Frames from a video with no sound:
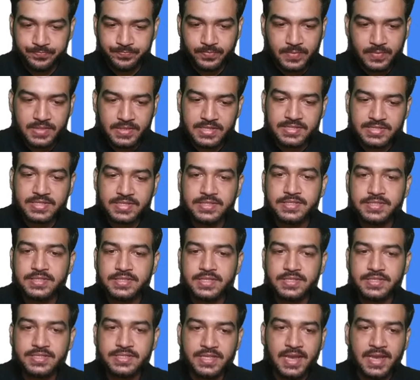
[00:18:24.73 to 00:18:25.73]
this is
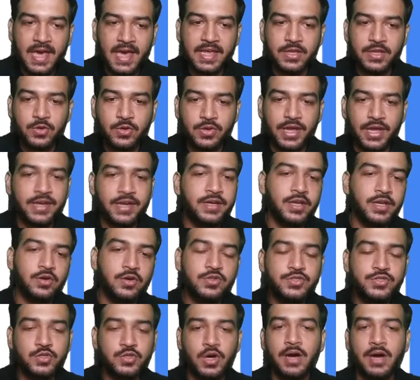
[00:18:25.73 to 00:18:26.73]
the scenario right
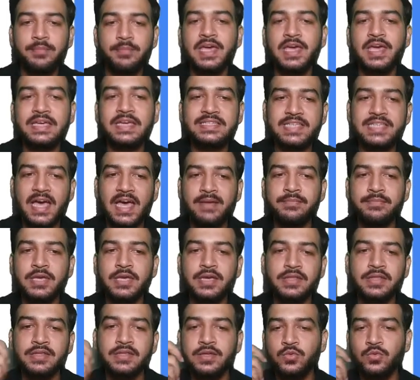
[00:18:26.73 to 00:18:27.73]
now. So, hume exam ke
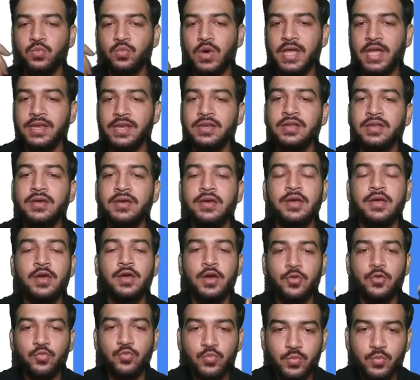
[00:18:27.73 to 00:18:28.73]
andar one,
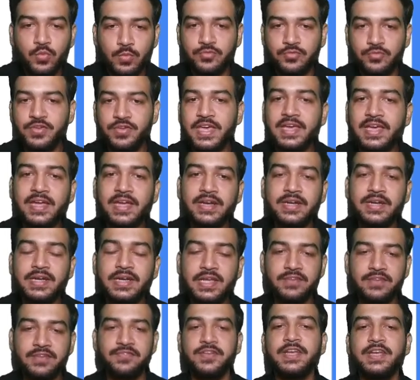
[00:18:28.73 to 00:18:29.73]
we can
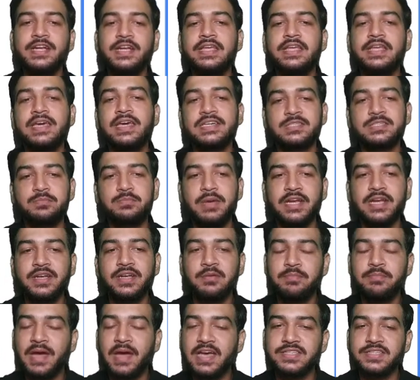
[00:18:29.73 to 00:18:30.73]
definitely expect
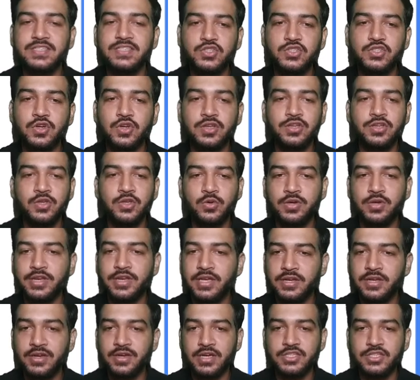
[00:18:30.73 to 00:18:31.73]
a passage on
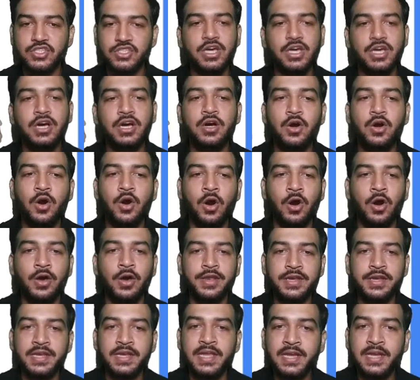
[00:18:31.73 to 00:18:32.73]
Ukraine-Russia or
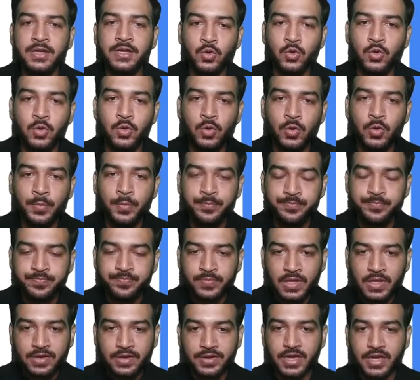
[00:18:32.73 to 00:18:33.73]

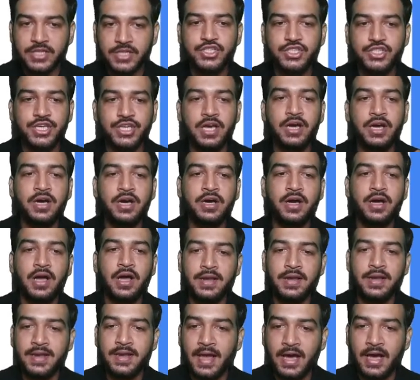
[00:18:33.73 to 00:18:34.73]
NATO-Russia,
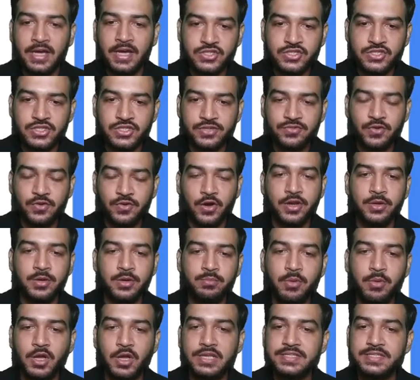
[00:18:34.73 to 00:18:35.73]
larger
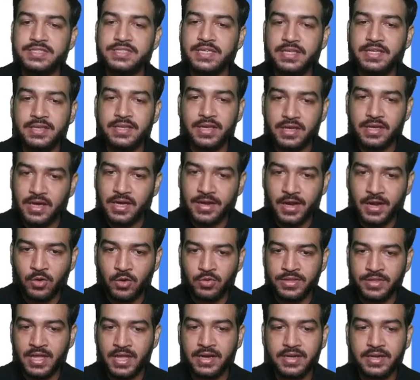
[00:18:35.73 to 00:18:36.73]
foreign policy in
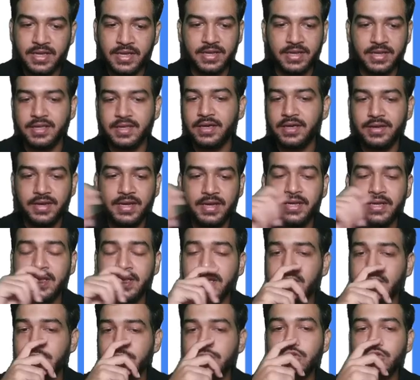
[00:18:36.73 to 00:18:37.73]
around that area, right?
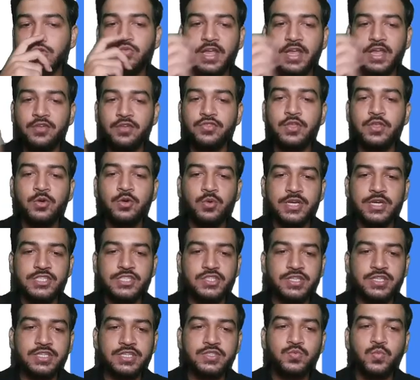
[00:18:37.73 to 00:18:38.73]
So one of the
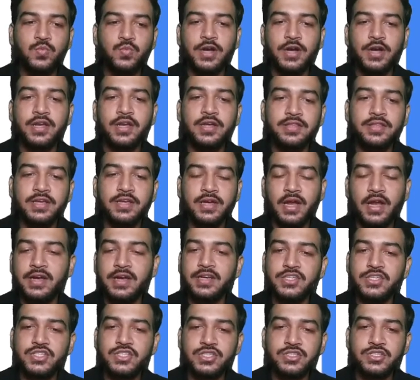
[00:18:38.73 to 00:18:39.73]
question is, what are the
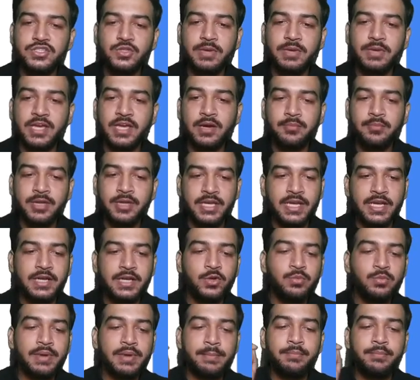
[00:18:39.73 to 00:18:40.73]
conditions to become a
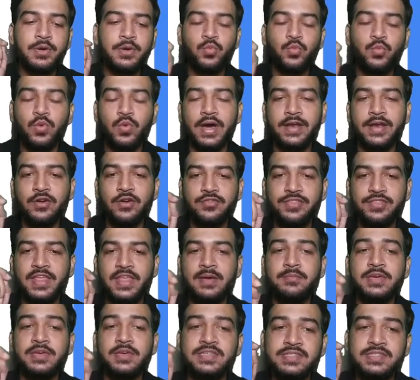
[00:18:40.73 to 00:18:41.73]
NATO member? One of
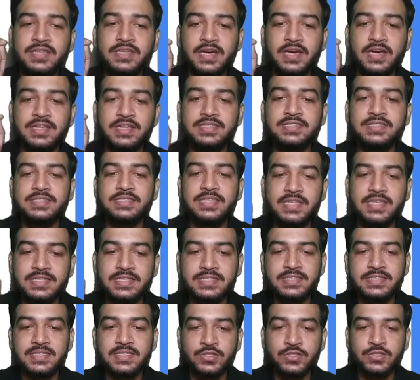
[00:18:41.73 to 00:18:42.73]
them is
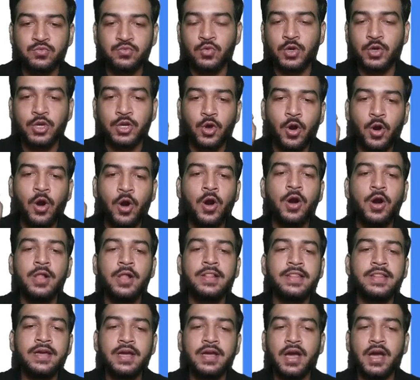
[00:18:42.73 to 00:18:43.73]
consensus vote.
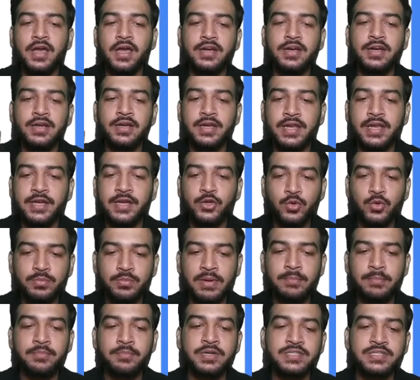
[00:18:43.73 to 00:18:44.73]
All the current NATO
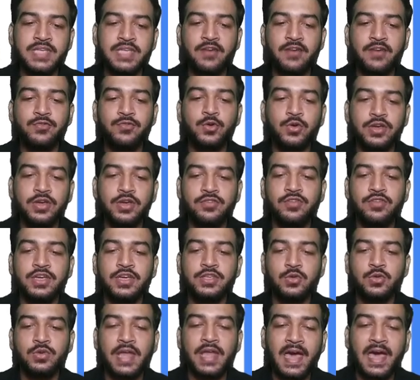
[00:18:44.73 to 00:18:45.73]
members have to give a
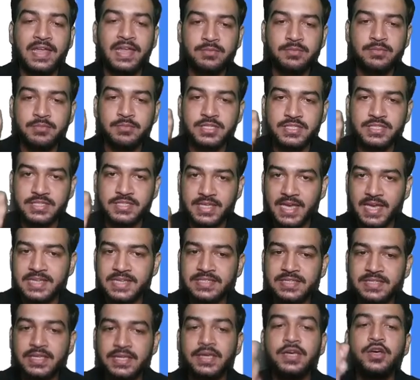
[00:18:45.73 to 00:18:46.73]
unanimous
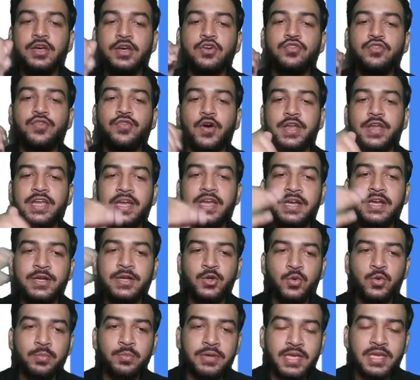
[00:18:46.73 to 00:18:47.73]
yes for
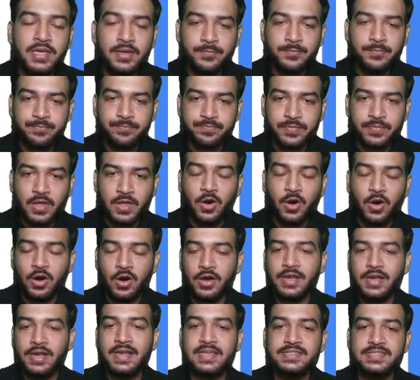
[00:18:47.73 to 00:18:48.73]
it to be,
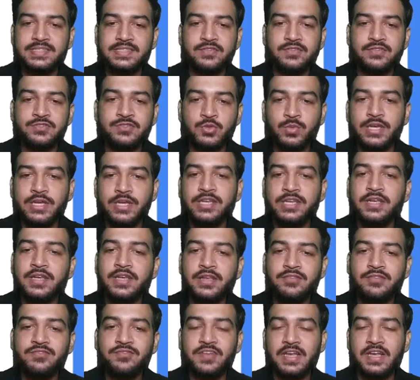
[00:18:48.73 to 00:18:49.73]
or let's say if Sweden
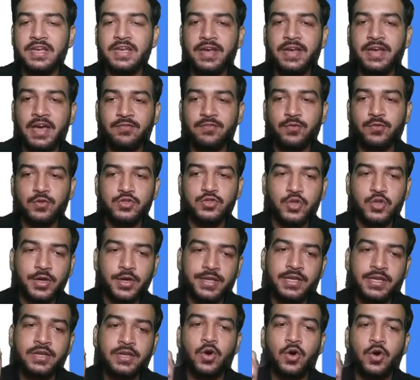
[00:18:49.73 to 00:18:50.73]
and Finland have to
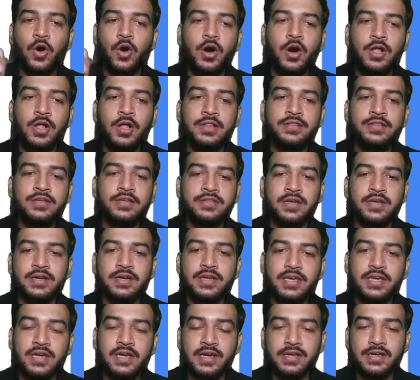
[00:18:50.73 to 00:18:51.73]
join in, all the
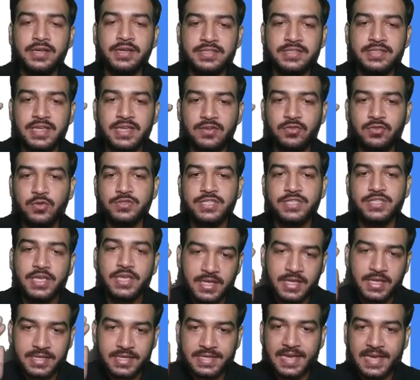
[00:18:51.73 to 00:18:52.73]
30 countries have to
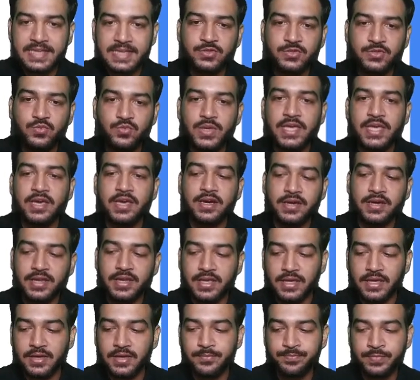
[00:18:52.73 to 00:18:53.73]
say, yes, we
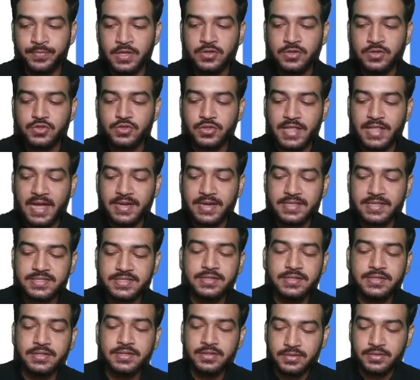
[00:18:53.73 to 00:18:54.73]
agree. So that is
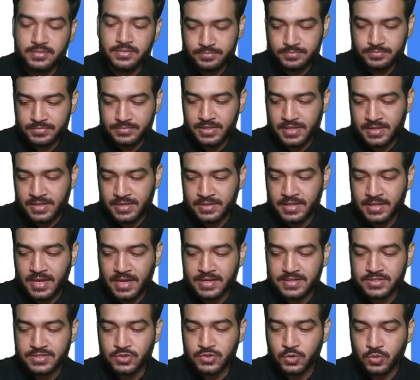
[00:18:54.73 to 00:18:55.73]
the thing
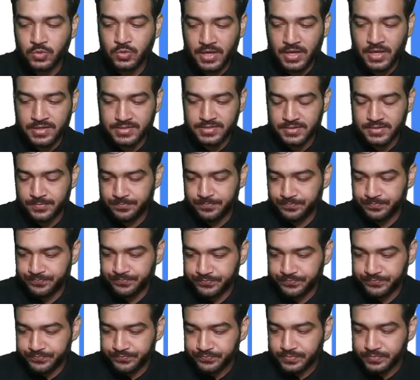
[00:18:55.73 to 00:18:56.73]
that is known as.
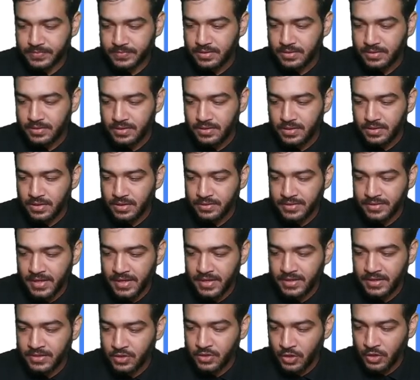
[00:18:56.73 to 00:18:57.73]

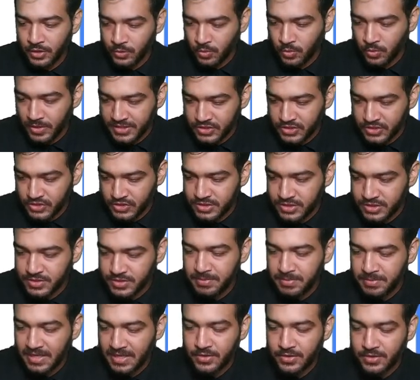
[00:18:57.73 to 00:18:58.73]
Then your questions,
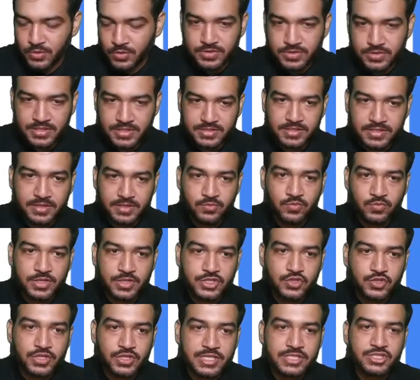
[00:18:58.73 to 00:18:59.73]
Belarus is in
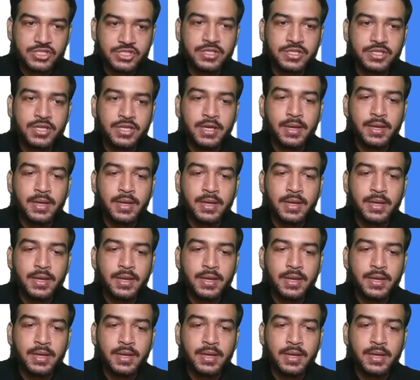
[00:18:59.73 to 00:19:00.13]
which region?